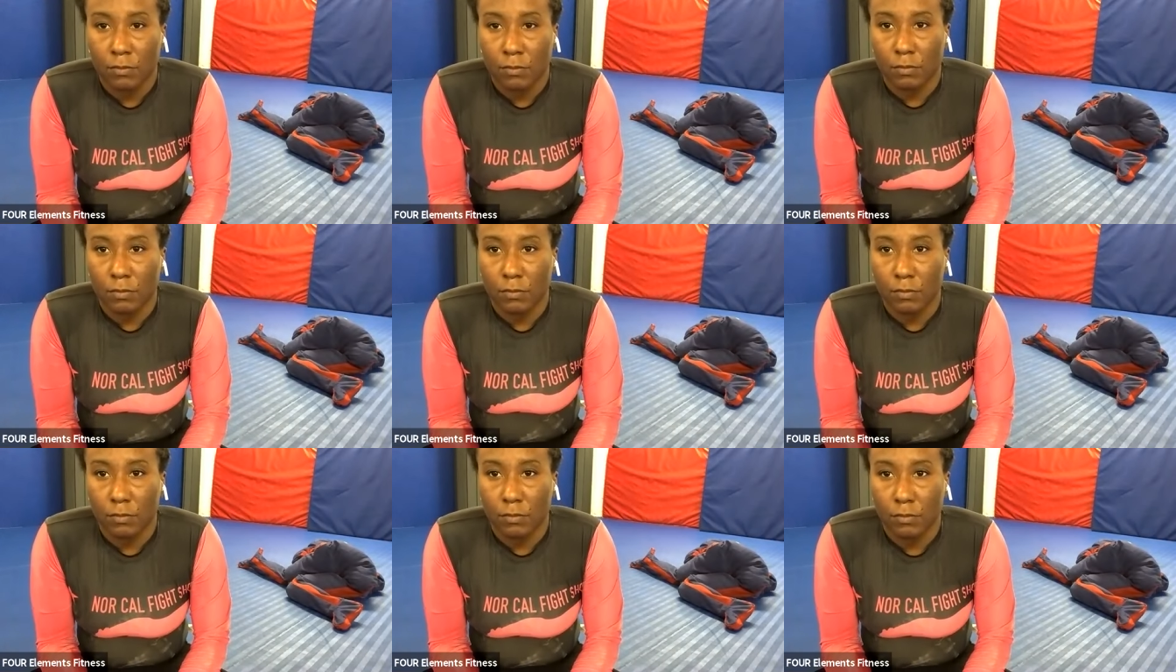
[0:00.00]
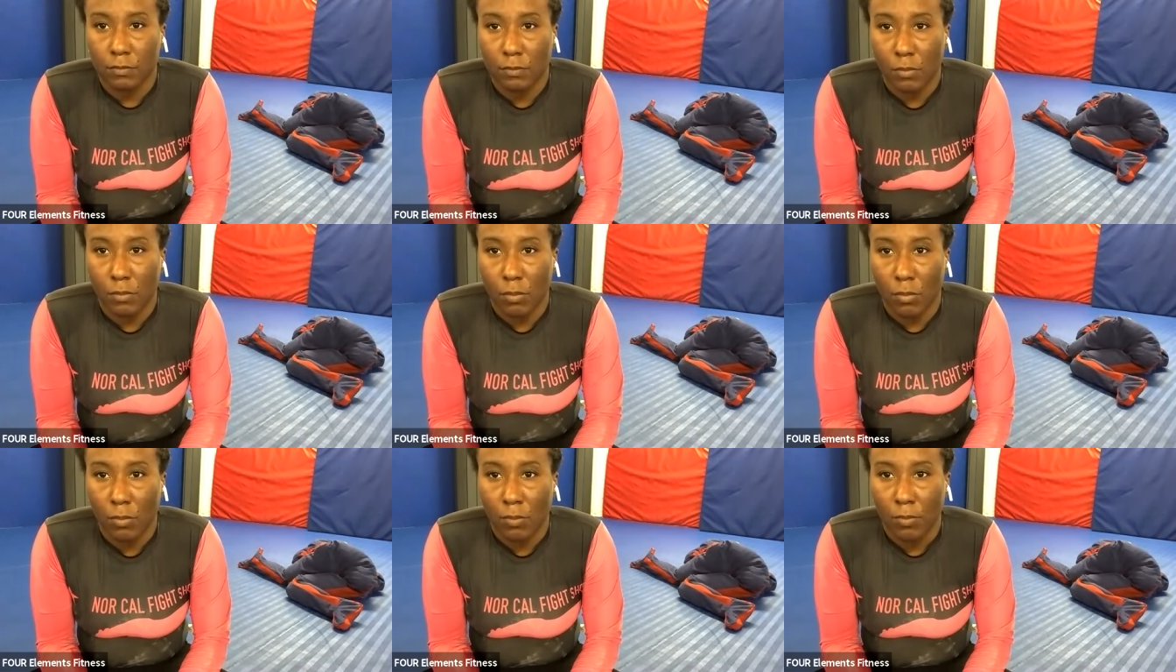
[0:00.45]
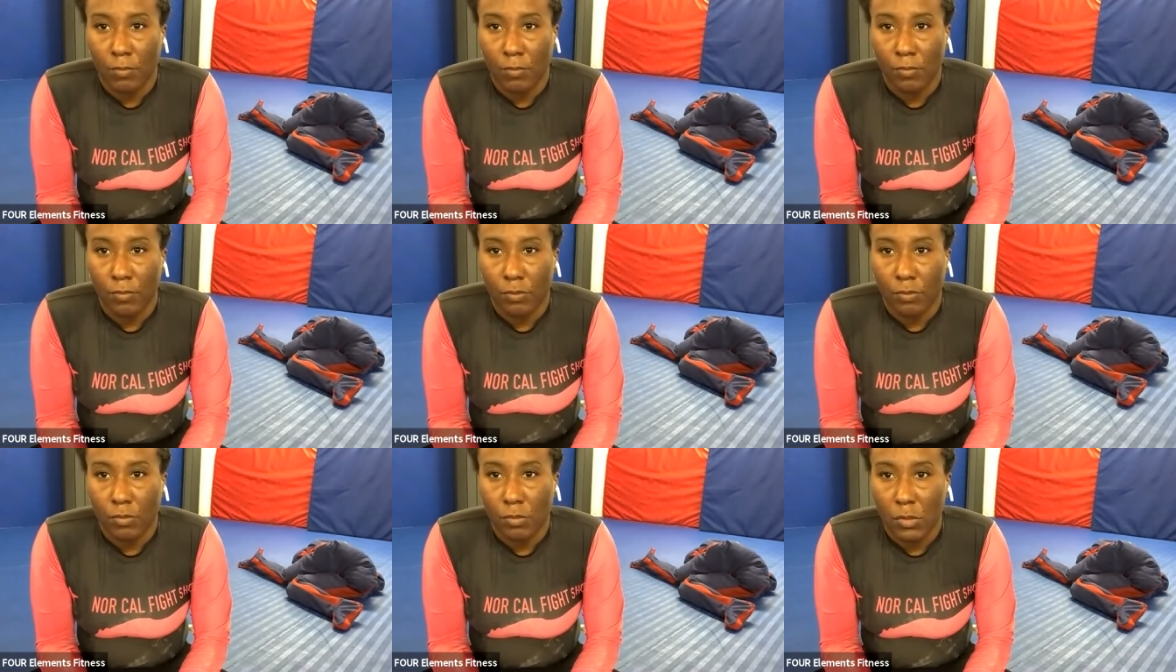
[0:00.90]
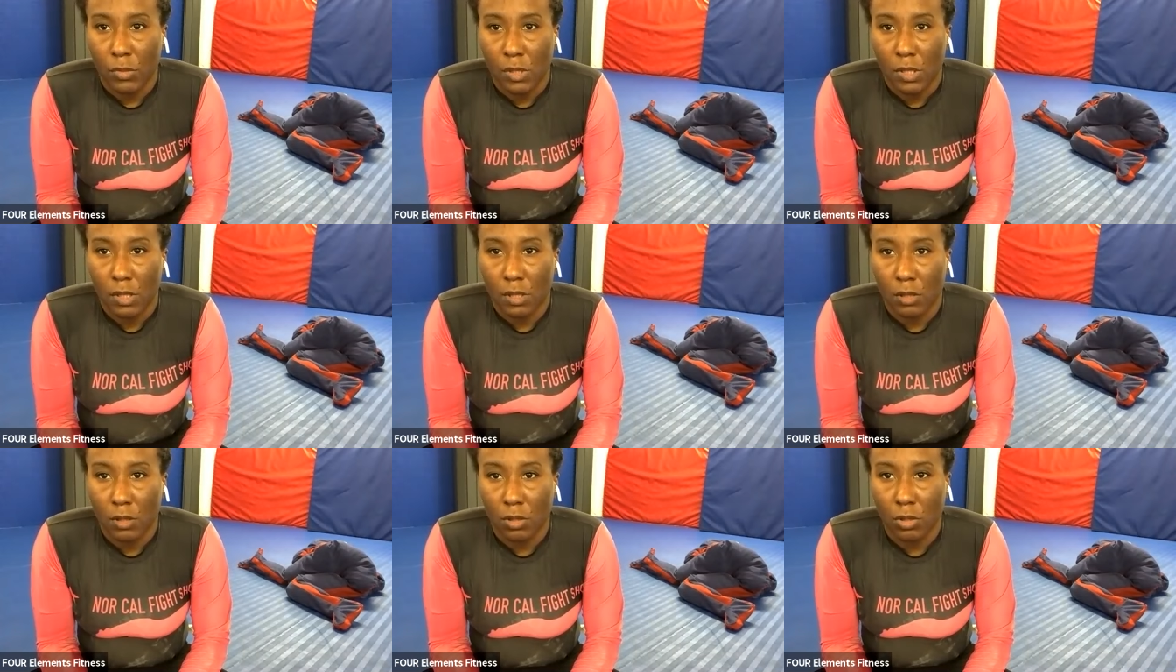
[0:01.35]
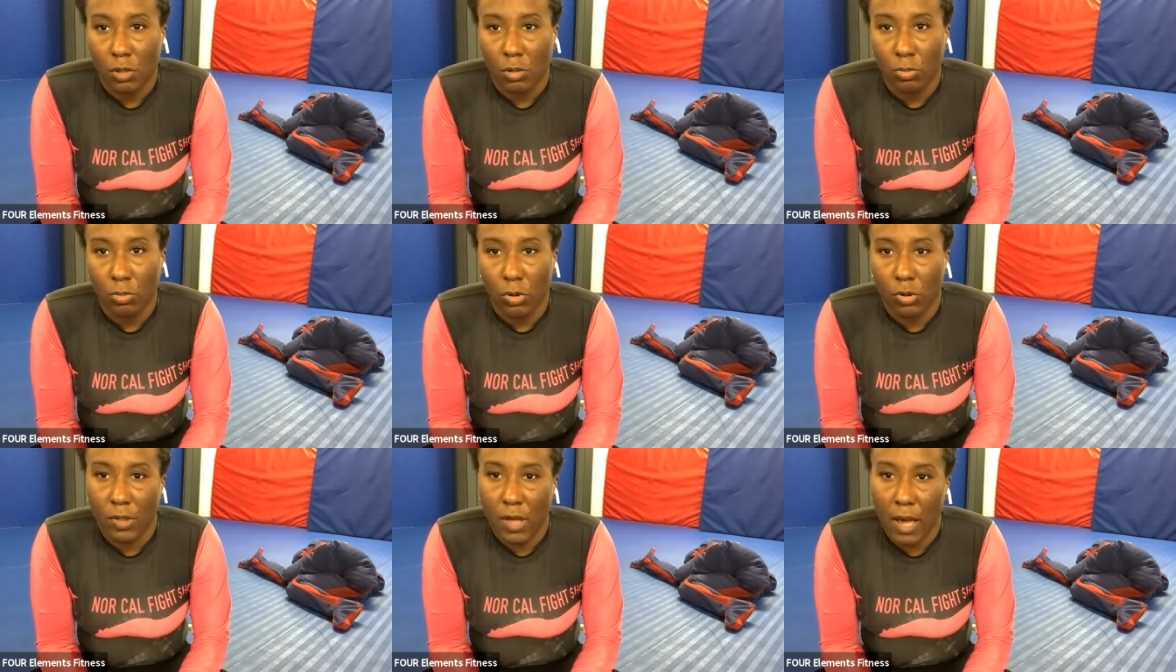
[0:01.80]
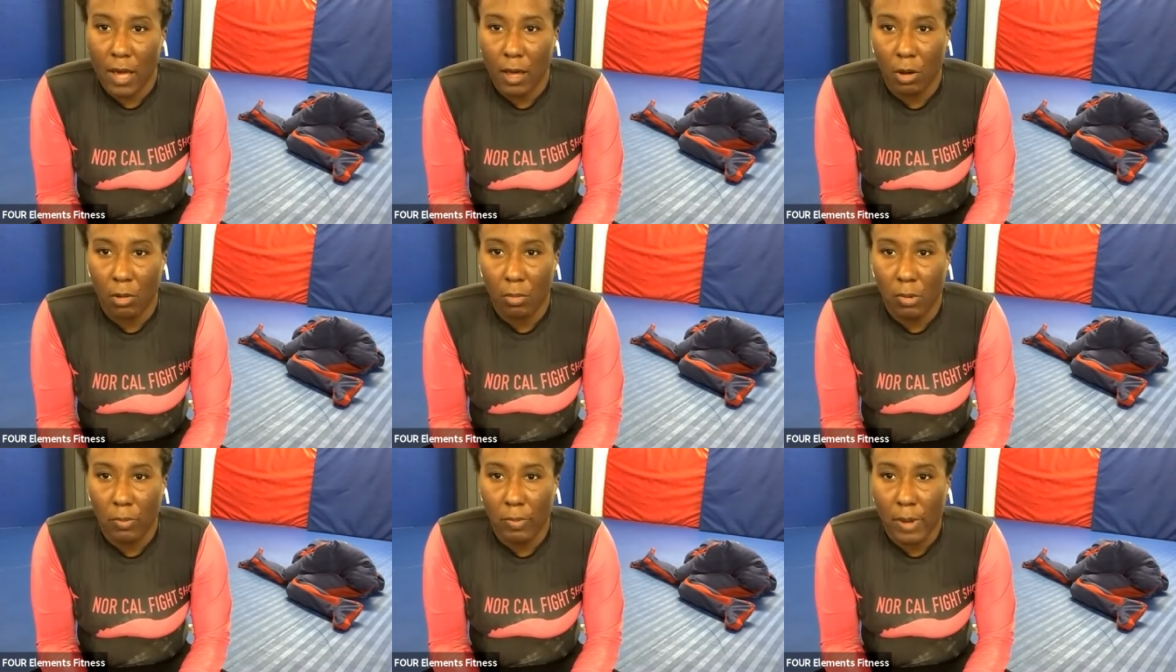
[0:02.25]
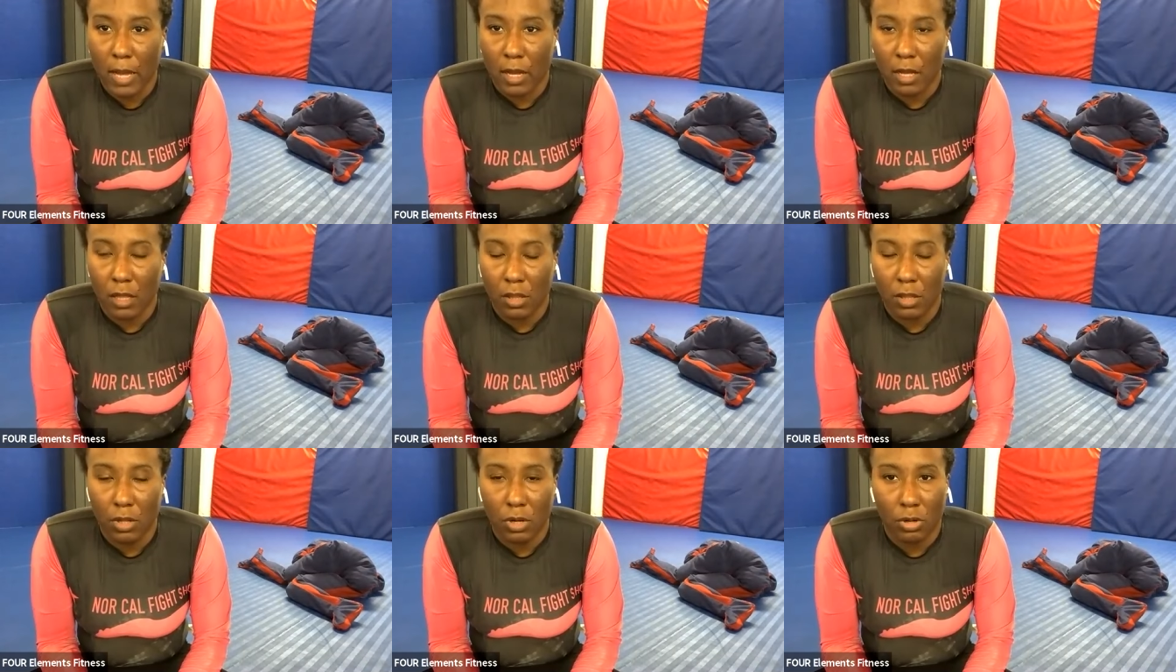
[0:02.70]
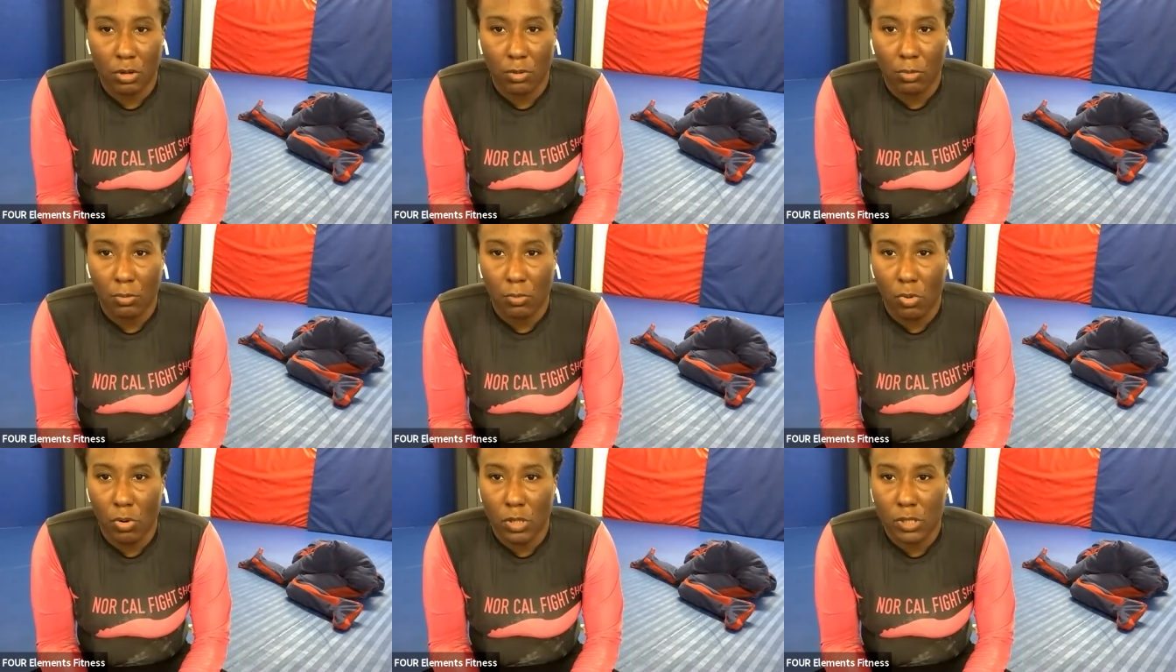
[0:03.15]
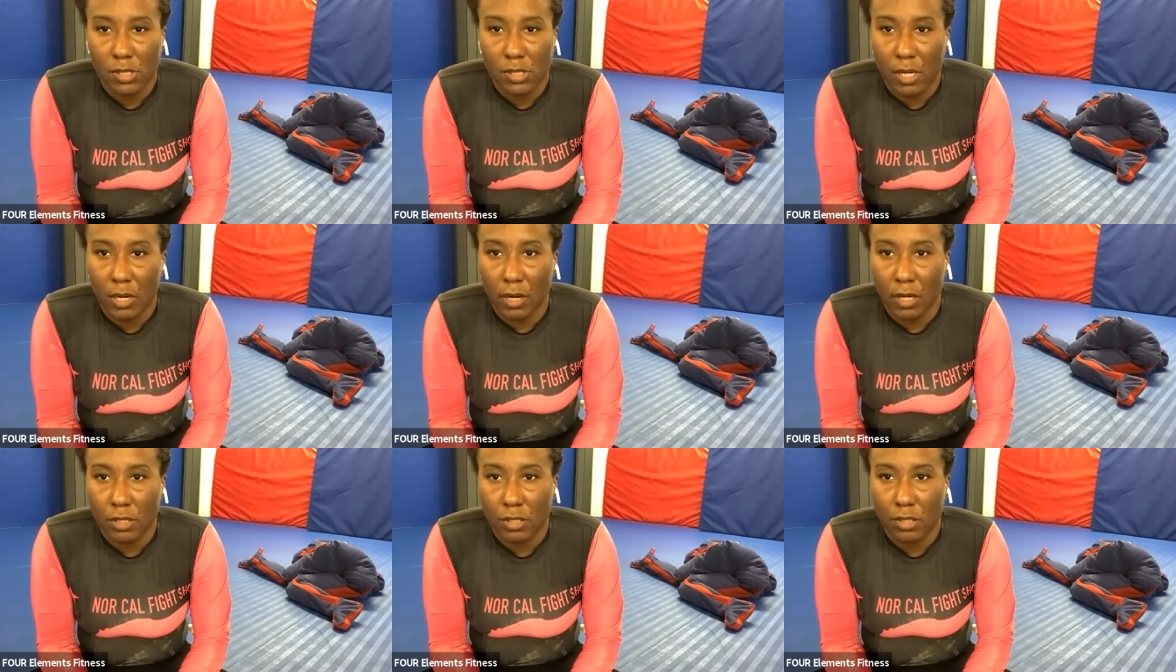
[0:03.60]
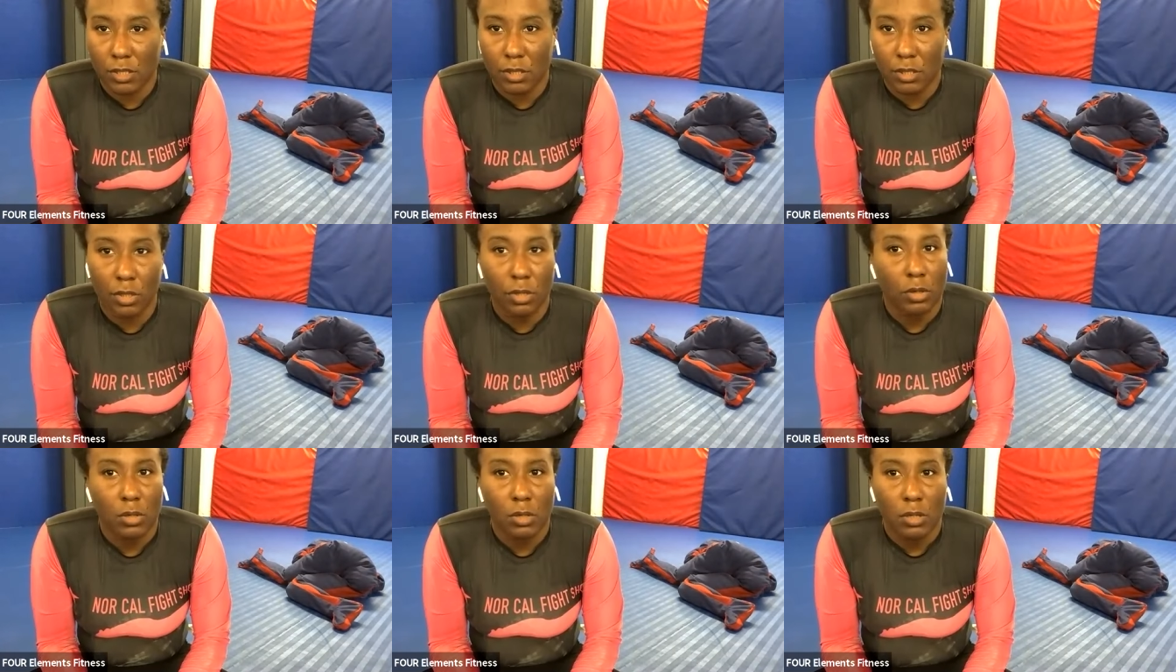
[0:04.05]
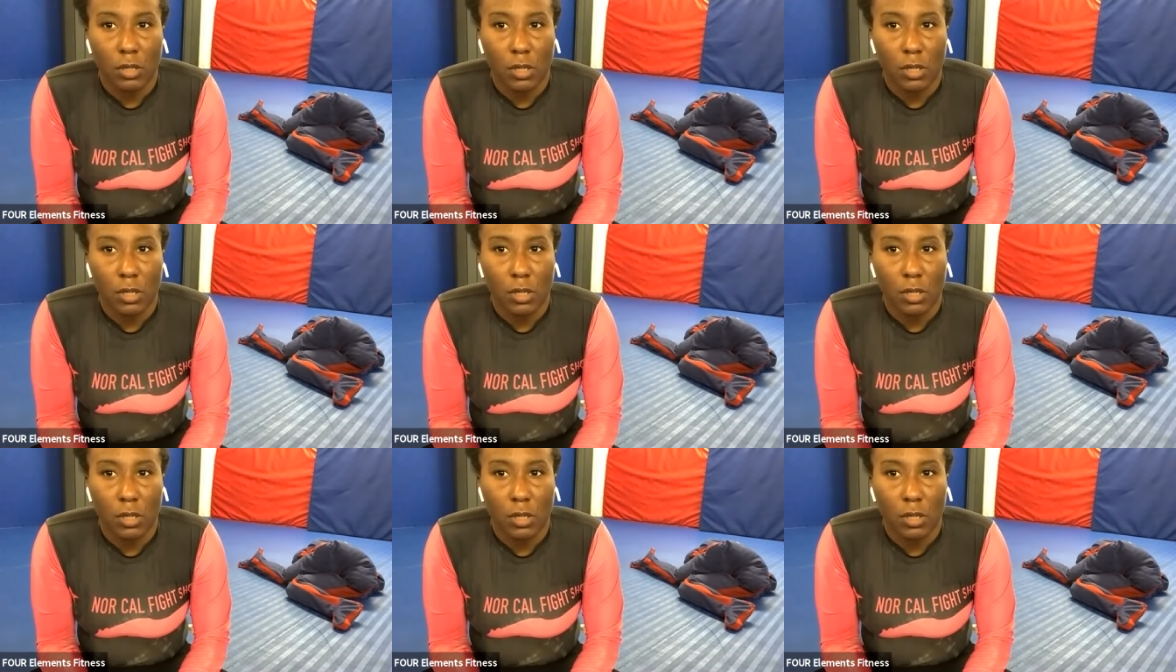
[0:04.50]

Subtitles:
You can pull that elbow back a little more, Sarah, too.